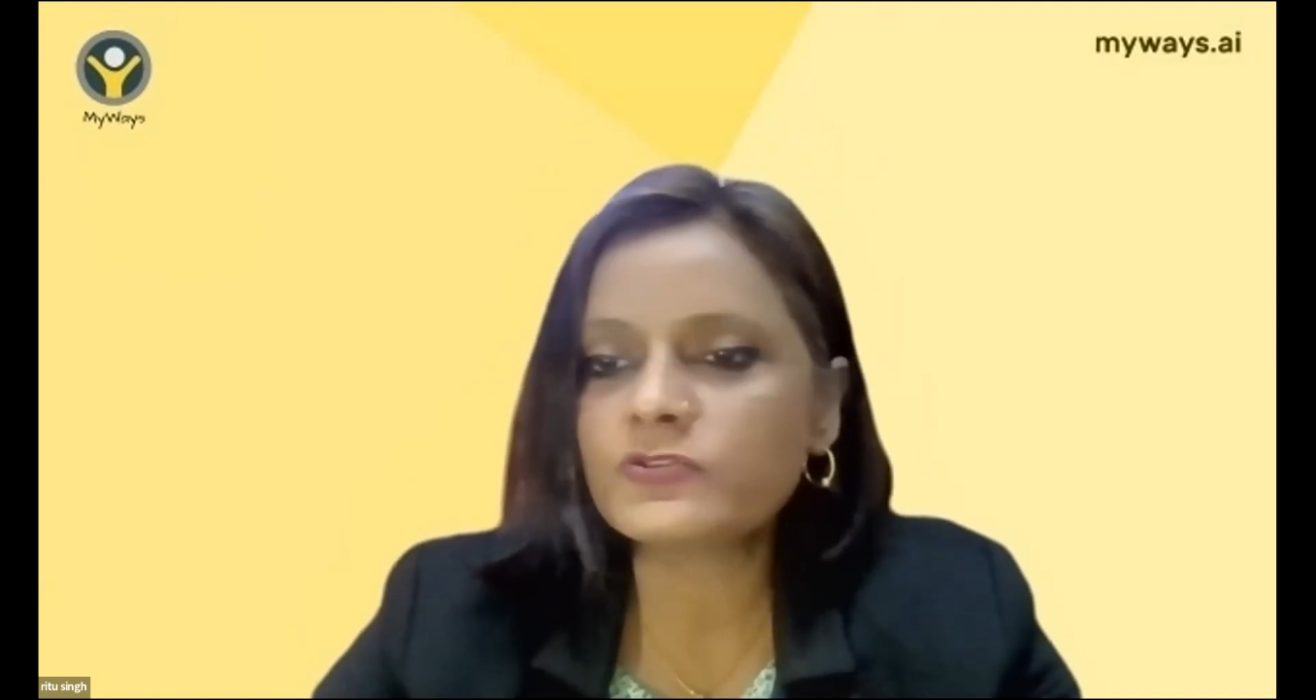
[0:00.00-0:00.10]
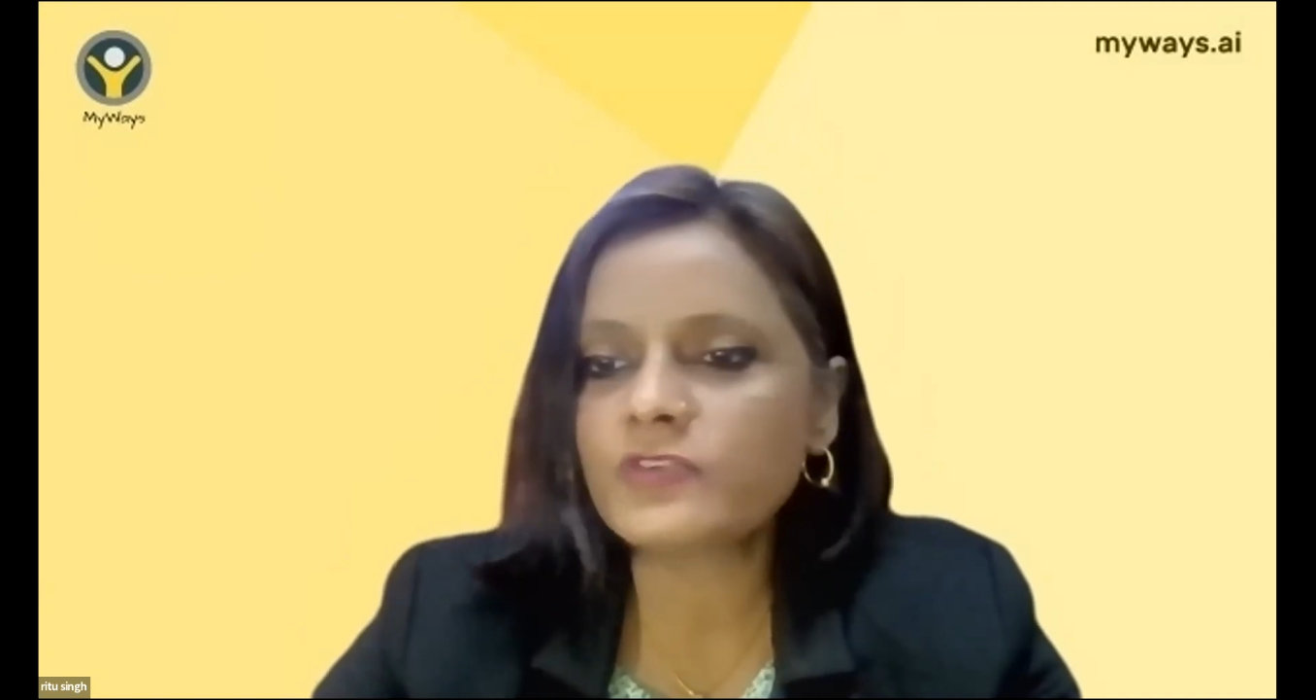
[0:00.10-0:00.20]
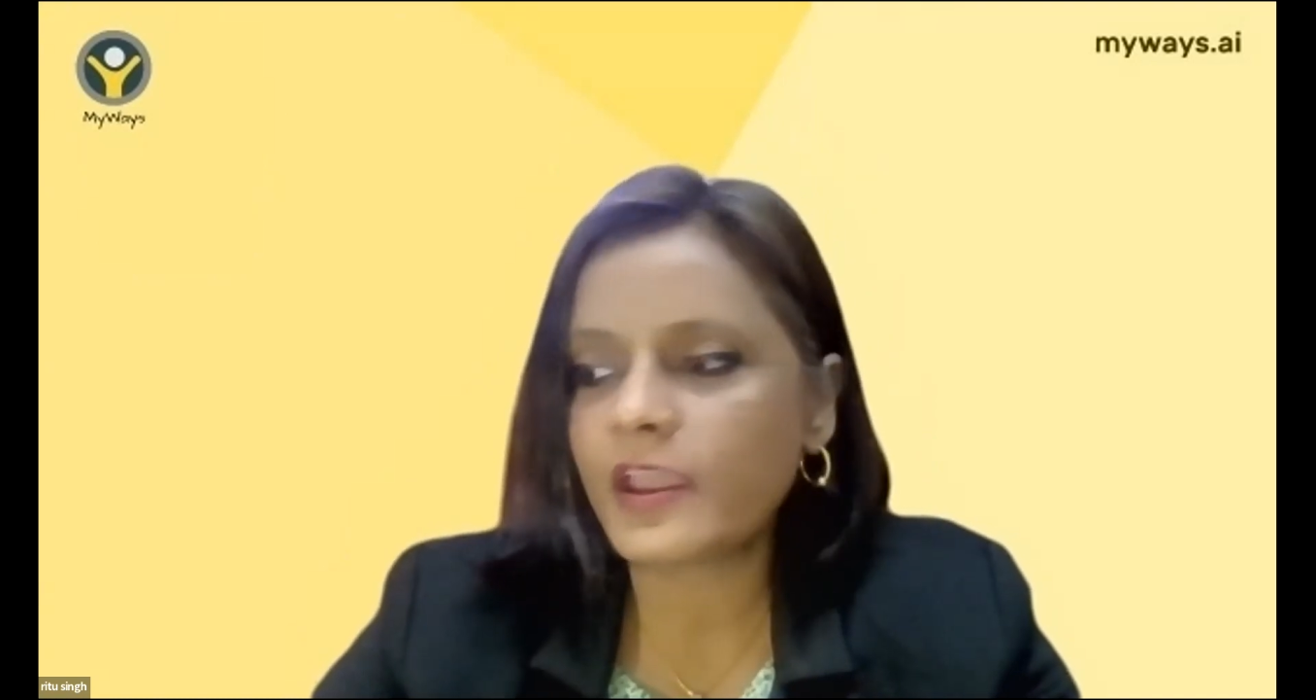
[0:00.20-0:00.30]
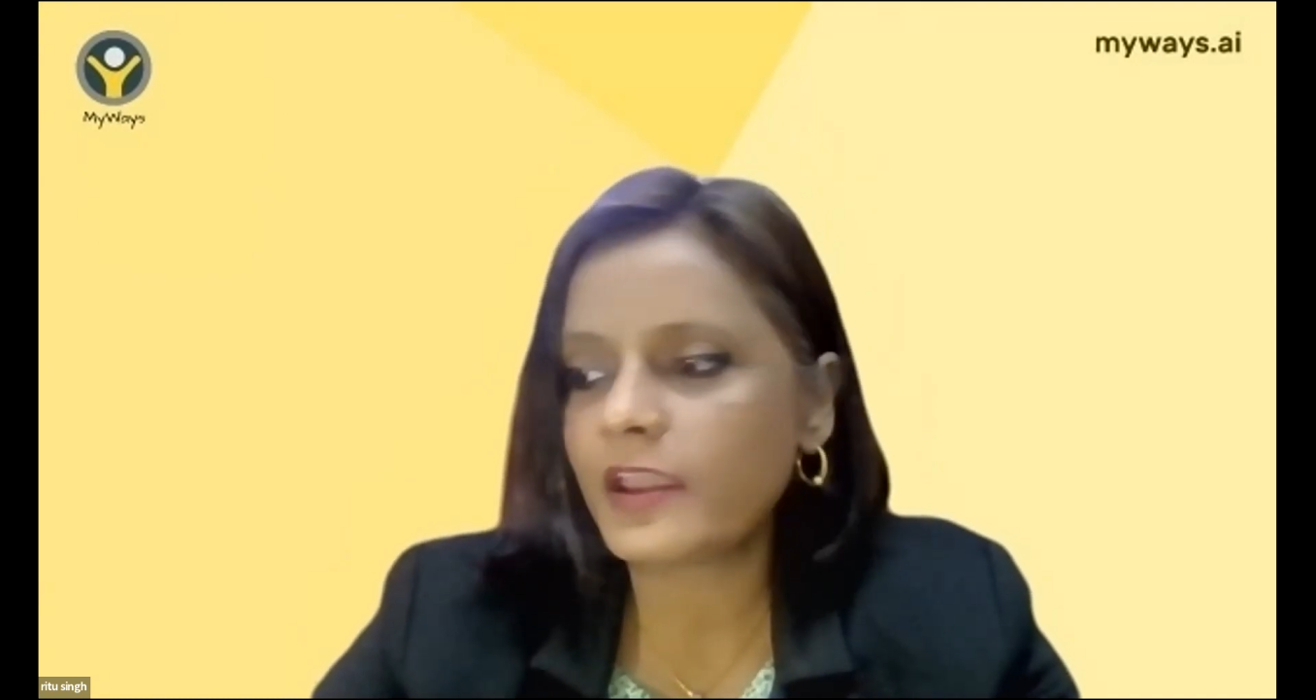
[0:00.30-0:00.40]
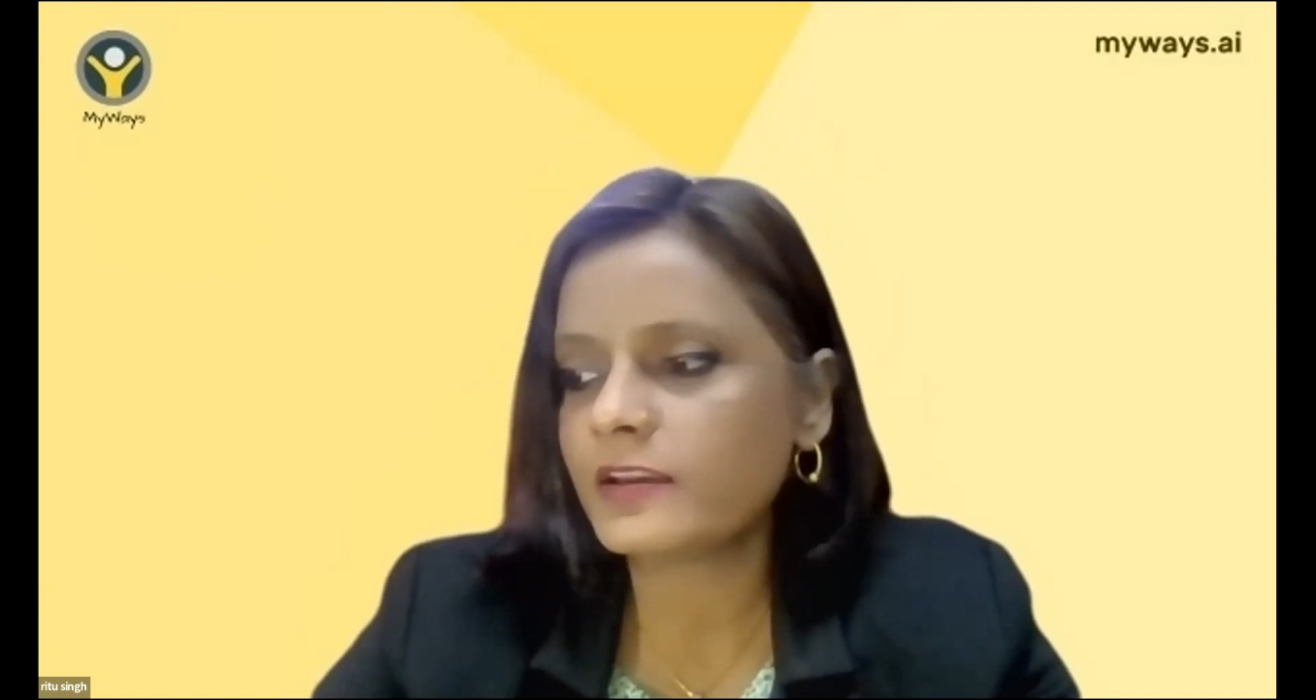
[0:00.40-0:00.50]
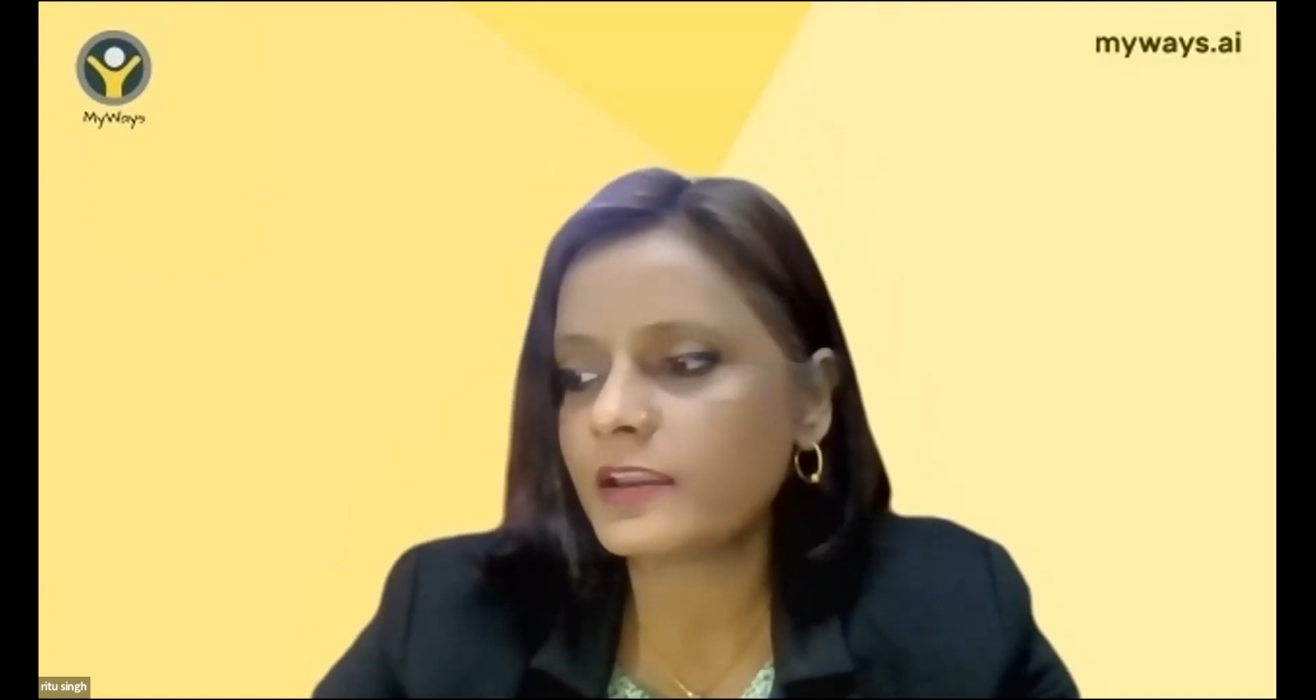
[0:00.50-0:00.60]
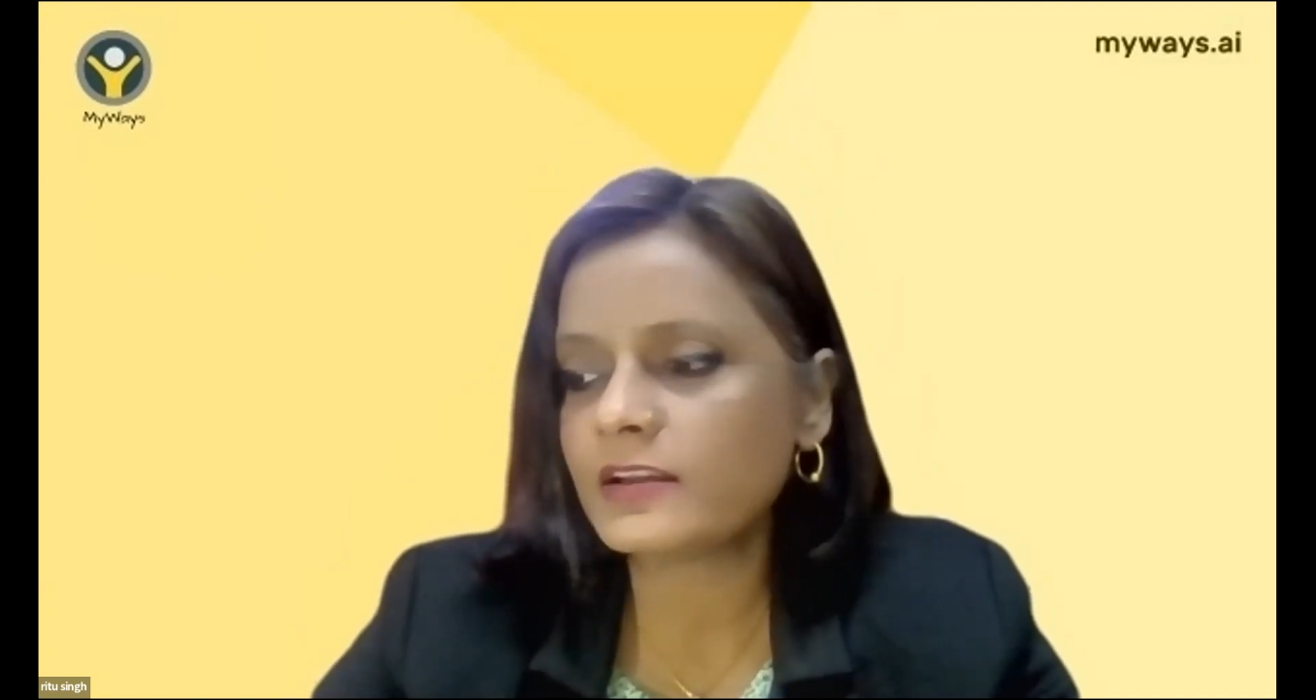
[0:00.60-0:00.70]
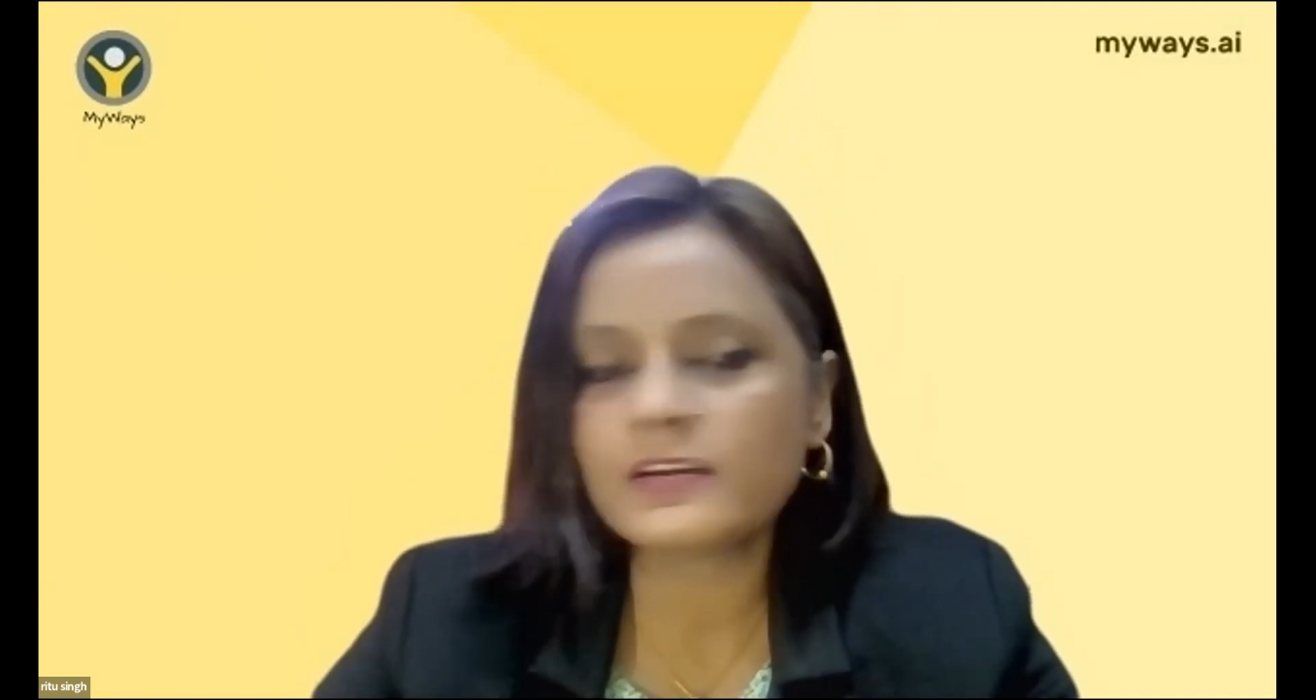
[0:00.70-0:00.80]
thank and